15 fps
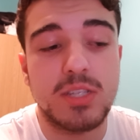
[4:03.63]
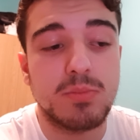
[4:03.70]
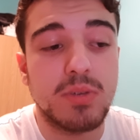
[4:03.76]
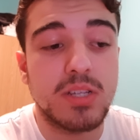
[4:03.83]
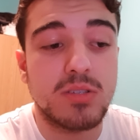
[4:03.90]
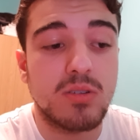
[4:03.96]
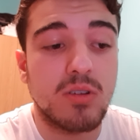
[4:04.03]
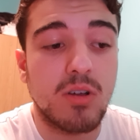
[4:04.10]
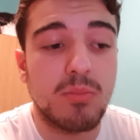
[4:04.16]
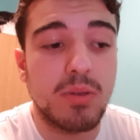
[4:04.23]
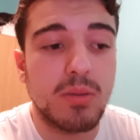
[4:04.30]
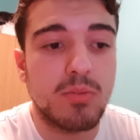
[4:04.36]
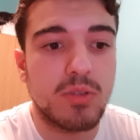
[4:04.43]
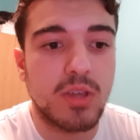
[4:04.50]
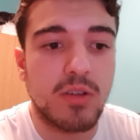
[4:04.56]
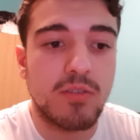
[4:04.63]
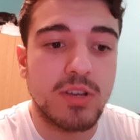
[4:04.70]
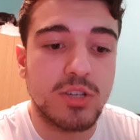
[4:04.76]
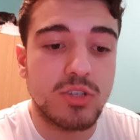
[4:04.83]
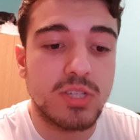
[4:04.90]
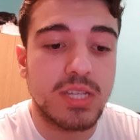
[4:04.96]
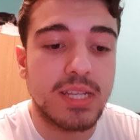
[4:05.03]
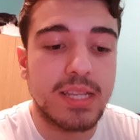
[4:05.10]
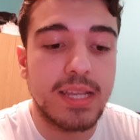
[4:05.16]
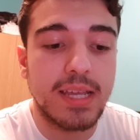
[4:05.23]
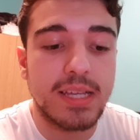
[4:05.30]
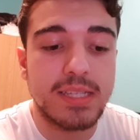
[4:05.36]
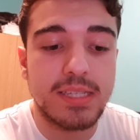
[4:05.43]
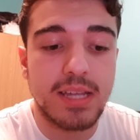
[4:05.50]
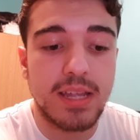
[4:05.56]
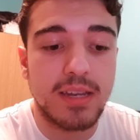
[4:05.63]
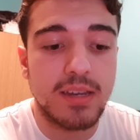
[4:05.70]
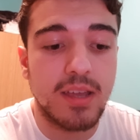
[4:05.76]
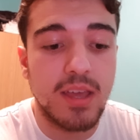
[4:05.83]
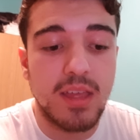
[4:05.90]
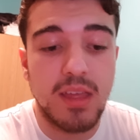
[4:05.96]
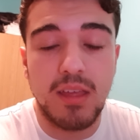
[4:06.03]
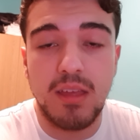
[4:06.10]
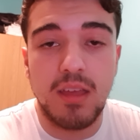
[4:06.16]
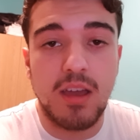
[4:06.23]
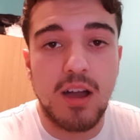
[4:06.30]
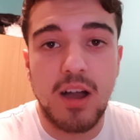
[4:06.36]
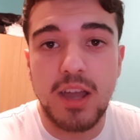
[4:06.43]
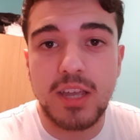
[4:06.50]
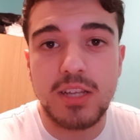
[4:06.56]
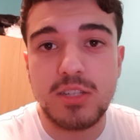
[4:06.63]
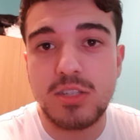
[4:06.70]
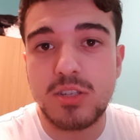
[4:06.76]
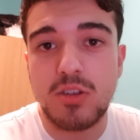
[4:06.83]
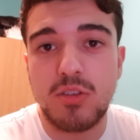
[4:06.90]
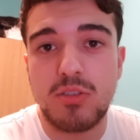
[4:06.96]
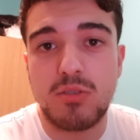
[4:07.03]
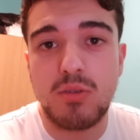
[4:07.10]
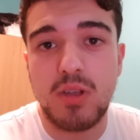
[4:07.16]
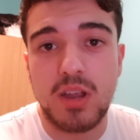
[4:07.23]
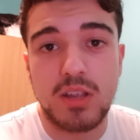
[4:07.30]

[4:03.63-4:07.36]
I speak to a lot of people that are interested in this, and I can just go through.